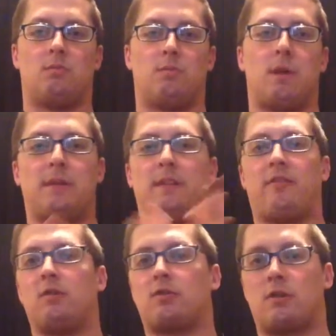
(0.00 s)
maybe in the
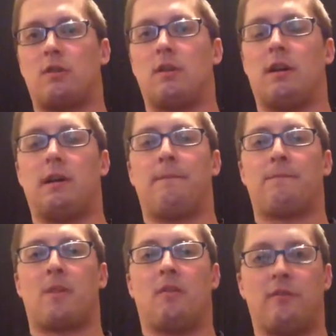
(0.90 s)
future
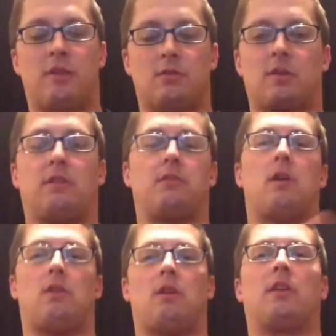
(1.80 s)
reviews I'll
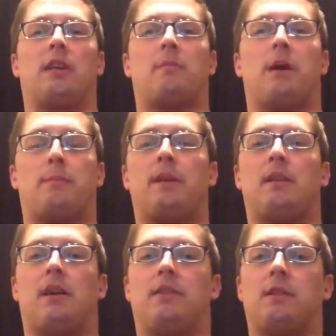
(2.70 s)
give my
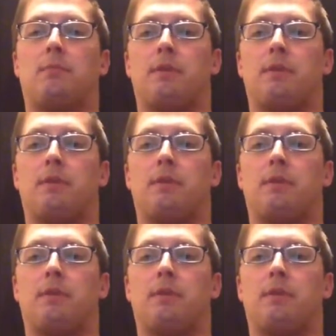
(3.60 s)
opinion on them.